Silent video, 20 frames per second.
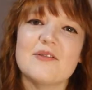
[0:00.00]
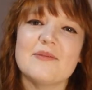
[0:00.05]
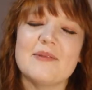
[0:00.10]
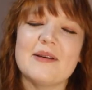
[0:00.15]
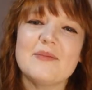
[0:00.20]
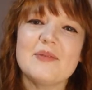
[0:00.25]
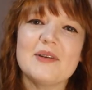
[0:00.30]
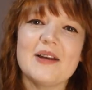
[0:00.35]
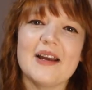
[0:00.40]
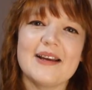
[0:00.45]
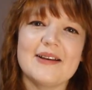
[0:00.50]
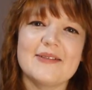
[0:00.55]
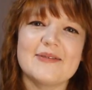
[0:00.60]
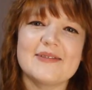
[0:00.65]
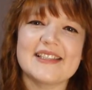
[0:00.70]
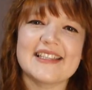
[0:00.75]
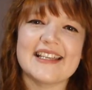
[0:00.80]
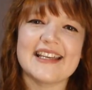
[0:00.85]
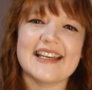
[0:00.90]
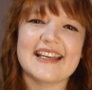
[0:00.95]
Yeah, remember how I
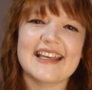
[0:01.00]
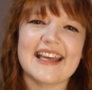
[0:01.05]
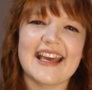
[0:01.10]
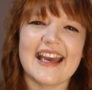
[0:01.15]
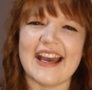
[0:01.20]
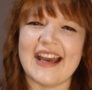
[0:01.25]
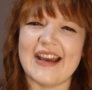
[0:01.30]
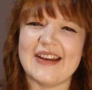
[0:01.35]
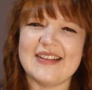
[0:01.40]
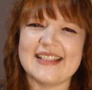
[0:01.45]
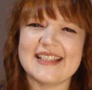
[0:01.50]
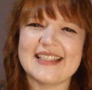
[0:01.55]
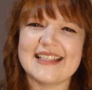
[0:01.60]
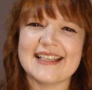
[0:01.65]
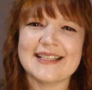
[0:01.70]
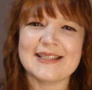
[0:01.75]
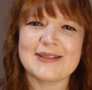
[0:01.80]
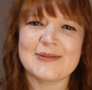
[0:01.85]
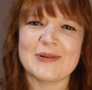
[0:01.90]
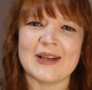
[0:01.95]
was like, how does
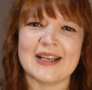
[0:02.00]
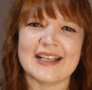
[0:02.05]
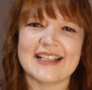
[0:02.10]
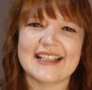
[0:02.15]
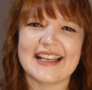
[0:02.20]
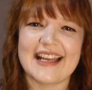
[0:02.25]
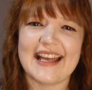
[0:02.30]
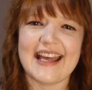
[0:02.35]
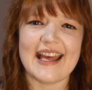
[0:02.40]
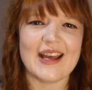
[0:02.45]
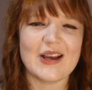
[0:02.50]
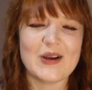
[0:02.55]
this work?